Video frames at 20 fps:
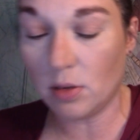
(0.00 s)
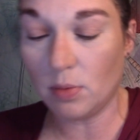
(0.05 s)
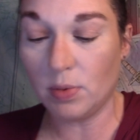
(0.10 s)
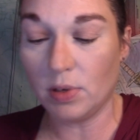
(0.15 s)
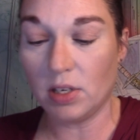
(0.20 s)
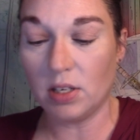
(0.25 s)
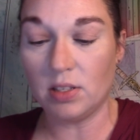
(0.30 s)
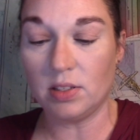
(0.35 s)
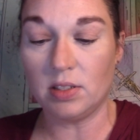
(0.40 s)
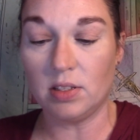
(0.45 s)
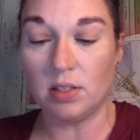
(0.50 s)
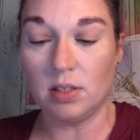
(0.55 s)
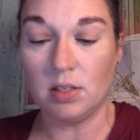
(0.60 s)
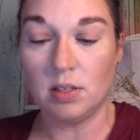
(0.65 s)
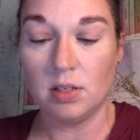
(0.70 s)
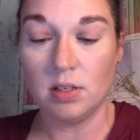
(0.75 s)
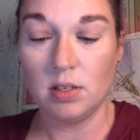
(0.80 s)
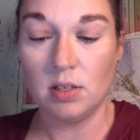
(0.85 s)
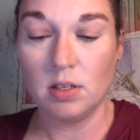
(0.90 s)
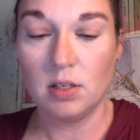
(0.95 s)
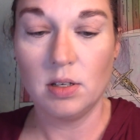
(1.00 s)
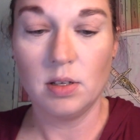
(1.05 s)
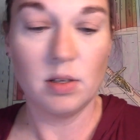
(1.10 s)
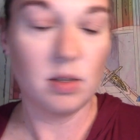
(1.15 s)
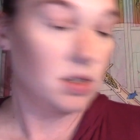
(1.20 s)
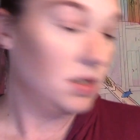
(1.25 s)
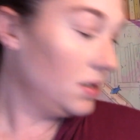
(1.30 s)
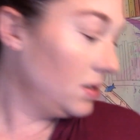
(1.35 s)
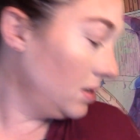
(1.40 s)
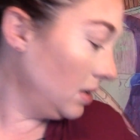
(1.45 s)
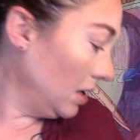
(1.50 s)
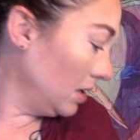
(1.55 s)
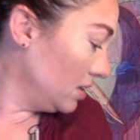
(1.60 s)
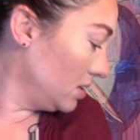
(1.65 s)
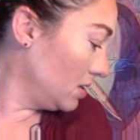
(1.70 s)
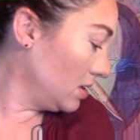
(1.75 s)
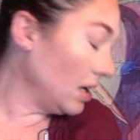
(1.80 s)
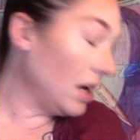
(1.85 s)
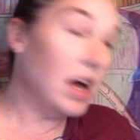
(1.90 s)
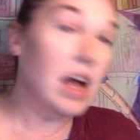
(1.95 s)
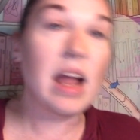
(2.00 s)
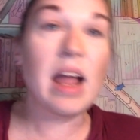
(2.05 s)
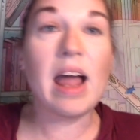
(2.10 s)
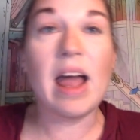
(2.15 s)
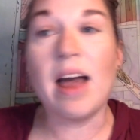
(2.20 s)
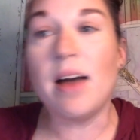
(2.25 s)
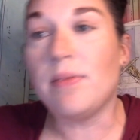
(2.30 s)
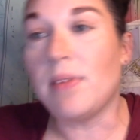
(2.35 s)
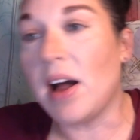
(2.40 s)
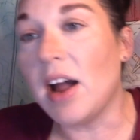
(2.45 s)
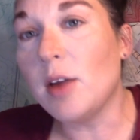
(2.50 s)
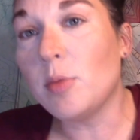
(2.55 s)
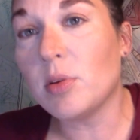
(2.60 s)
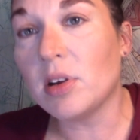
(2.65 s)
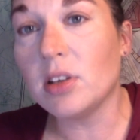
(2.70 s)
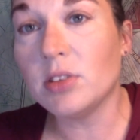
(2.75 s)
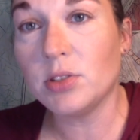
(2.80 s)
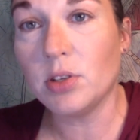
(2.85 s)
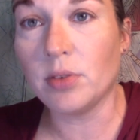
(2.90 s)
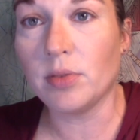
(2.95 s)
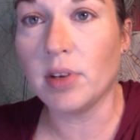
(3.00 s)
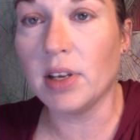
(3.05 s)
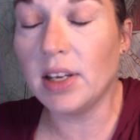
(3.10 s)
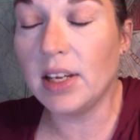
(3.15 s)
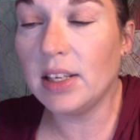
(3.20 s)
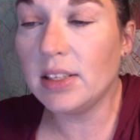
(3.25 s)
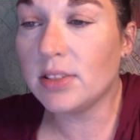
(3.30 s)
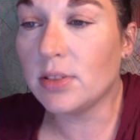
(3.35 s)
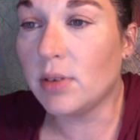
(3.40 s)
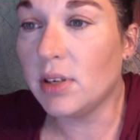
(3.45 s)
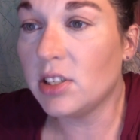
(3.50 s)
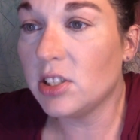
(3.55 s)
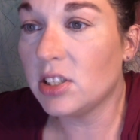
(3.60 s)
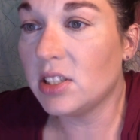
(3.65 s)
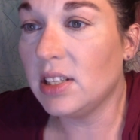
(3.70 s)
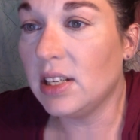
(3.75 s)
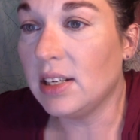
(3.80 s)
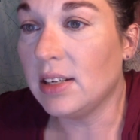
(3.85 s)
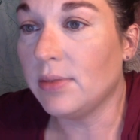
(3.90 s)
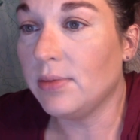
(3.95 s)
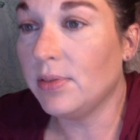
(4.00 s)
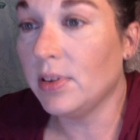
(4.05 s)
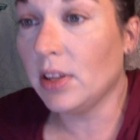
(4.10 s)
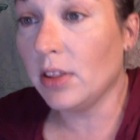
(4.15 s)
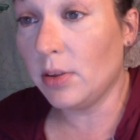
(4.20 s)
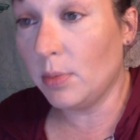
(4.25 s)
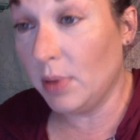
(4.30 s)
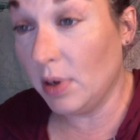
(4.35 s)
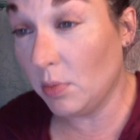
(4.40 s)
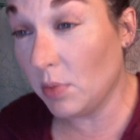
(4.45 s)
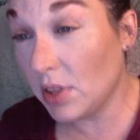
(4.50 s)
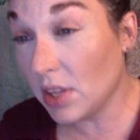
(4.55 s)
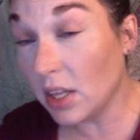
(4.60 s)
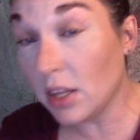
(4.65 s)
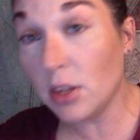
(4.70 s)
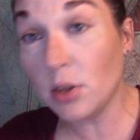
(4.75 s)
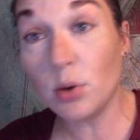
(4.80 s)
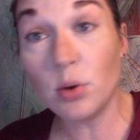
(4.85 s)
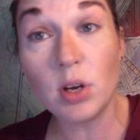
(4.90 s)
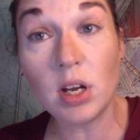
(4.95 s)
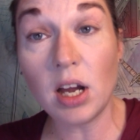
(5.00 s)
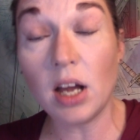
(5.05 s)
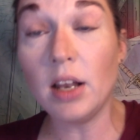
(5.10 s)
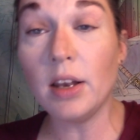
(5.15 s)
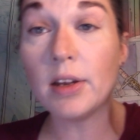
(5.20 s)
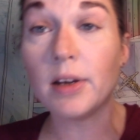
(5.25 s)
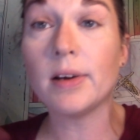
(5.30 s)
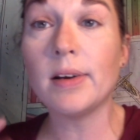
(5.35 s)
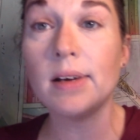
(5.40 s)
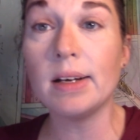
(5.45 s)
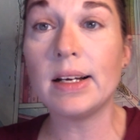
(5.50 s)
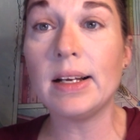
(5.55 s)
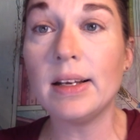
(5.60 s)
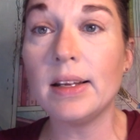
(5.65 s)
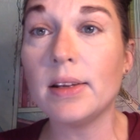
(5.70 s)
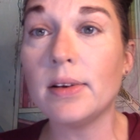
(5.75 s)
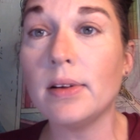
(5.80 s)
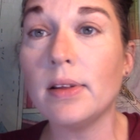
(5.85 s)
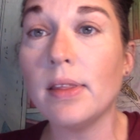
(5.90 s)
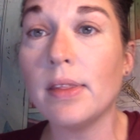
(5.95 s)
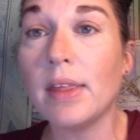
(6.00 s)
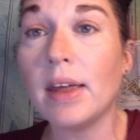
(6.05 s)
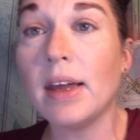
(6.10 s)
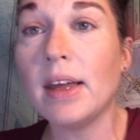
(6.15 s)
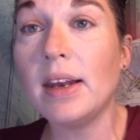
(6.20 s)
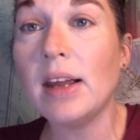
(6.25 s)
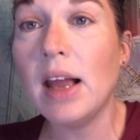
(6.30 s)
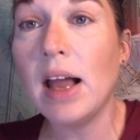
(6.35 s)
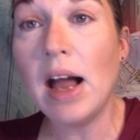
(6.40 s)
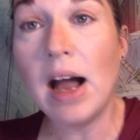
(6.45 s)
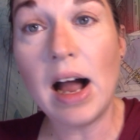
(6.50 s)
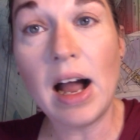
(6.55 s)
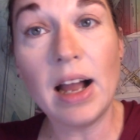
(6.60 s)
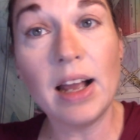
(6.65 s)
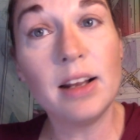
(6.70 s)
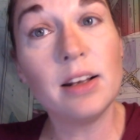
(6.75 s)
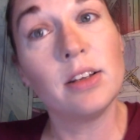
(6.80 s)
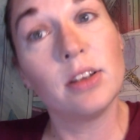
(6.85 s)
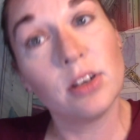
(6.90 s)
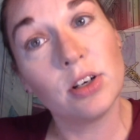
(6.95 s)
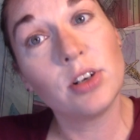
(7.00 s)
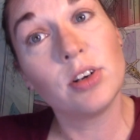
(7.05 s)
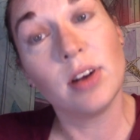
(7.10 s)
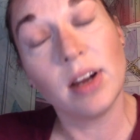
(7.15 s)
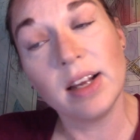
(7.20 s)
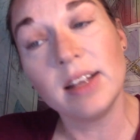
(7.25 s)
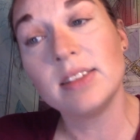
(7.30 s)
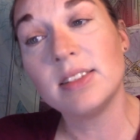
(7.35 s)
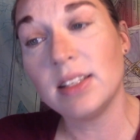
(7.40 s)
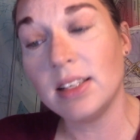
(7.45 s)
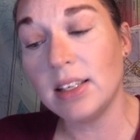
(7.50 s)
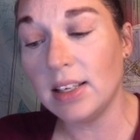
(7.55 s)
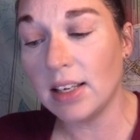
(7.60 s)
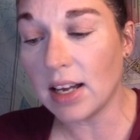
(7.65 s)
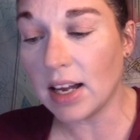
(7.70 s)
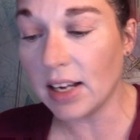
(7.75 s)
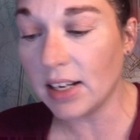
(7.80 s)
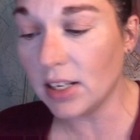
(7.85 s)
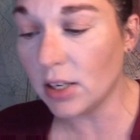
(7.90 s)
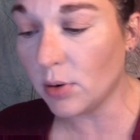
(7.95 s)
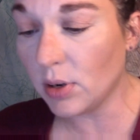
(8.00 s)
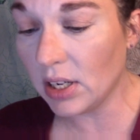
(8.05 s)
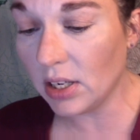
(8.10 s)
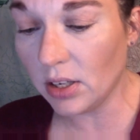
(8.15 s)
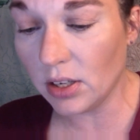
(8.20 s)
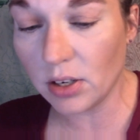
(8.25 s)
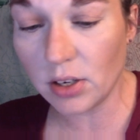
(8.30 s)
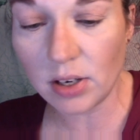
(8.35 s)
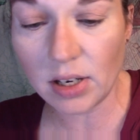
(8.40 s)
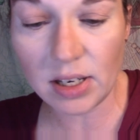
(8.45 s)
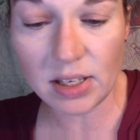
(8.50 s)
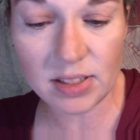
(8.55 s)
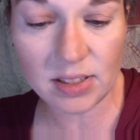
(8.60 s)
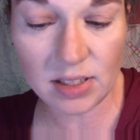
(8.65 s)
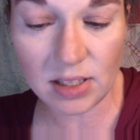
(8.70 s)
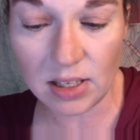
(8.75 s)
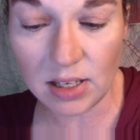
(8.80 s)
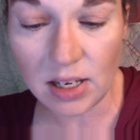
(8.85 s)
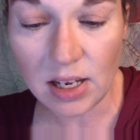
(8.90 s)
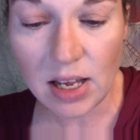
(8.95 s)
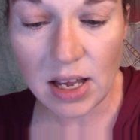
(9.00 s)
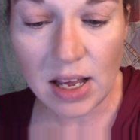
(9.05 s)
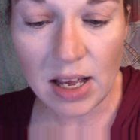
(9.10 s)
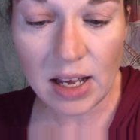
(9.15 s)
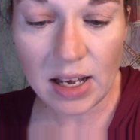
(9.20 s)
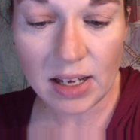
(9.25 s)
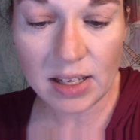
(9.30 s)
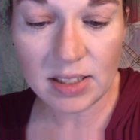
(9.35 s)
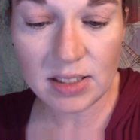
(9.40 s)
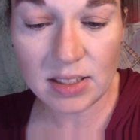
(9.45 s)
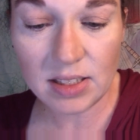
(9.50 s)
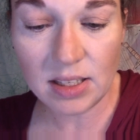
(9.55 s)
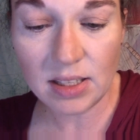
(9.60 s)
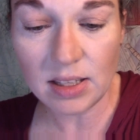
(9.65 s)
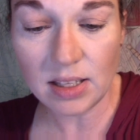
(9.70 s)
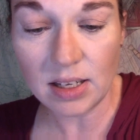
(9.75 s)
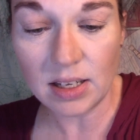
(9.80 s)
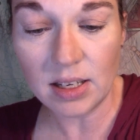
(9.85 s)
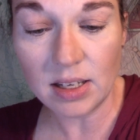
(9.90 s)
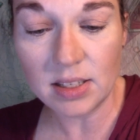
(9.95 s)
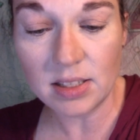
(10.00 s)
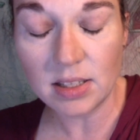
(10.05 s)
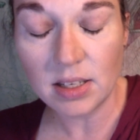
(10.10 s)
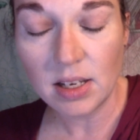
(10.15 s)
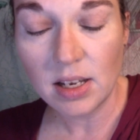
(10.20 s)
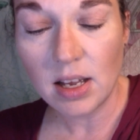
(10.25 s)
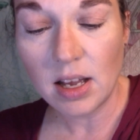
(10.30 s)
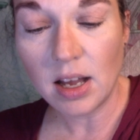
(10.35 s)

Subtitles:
because it sets the, I have eyebrows already, so I just need to fill them in with a little color and a little of that. I look crazy. I know I look crazy. I see that.